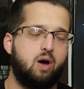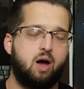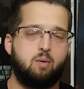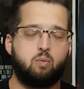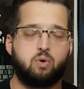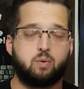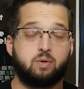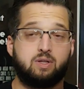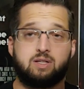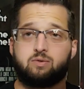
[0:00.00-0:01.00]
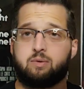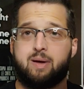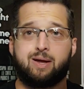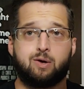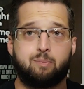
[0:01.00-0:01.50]
were released from
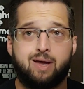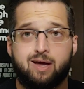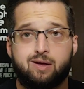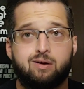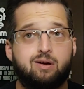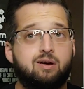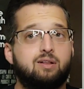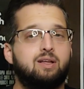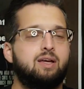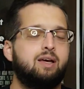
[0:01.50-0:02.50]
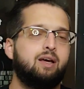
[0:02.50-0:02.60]
Anchor Bay at all.